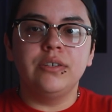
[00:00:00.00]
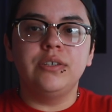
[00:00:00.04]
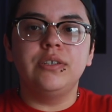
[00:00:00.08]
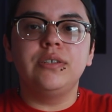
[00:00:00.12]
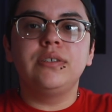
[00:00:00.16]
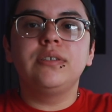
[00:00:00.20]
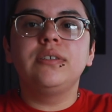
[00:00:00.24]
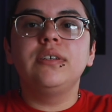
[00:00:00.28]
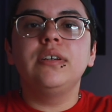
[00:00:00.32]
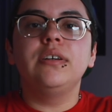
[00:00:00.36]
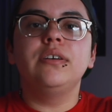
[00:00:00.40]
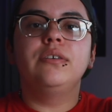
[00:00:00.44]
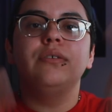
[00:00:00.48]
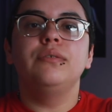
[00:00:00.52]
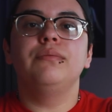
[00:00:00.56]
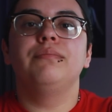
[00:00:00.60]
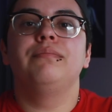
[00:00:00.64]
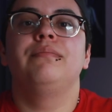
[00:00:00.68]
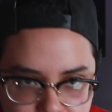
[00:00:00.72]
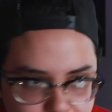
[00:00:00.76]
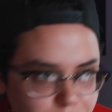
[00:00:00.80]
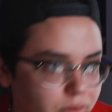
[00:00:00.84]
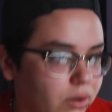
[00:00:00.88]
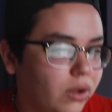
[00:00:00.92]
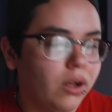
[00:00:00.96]
just go
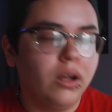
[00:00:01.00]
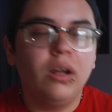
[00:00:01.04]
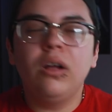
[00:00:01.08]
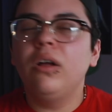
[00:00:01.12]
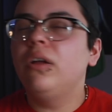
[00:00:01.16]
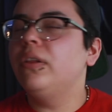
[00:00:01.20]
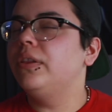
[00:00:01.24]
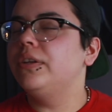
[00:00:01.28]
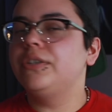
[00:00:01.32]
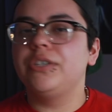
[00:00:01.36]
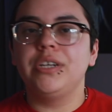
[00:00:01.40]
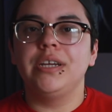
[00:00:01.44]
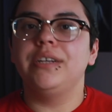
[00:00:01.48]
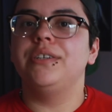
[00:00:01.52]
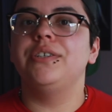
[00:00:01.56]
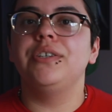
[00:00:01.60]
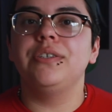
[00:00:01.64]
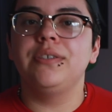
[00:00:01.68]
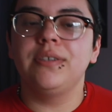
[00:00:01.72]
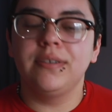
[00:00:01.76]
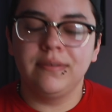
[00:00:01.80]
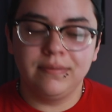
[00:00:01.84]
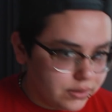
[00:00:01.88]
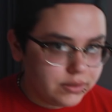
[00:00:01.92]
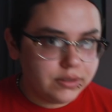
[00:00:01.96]
through all the
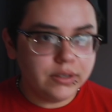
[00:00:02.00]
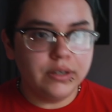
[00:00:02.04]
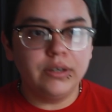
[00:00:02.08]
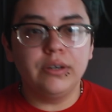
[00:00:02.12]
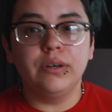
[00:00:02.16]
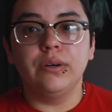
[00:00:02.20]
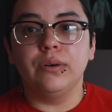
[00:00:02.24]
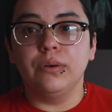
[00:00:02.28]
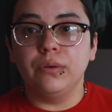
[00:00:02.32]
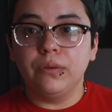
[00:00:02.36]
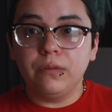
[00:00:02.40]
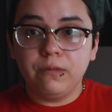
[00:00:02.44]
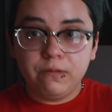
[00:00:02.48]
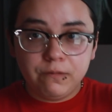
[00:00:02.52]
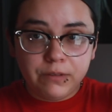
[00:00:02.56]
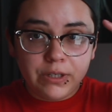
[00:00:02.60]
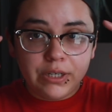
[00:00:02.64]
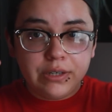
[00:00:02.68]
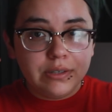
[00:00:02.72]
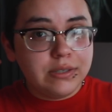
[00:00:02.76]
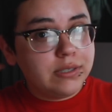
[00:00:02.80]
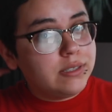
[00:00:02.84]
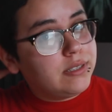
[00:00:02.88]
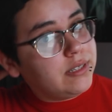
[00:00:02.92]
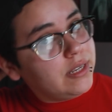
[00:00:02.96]
changes. So
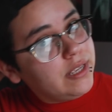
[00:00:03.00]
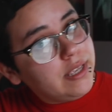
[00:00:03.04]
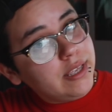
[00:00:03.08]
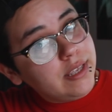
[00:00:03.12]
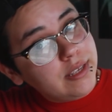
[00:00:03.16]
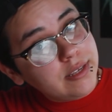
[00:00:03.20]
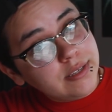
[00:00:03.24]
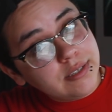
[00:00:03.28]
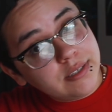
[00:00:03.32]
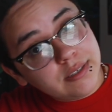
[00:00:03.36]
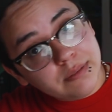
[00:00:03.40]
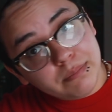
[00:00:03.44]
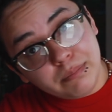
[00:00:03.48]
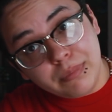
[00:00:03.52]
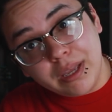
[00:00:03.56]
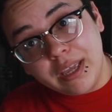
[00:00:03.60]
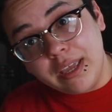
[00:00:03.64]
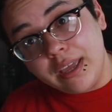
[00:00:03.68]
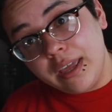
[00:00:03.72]
first is my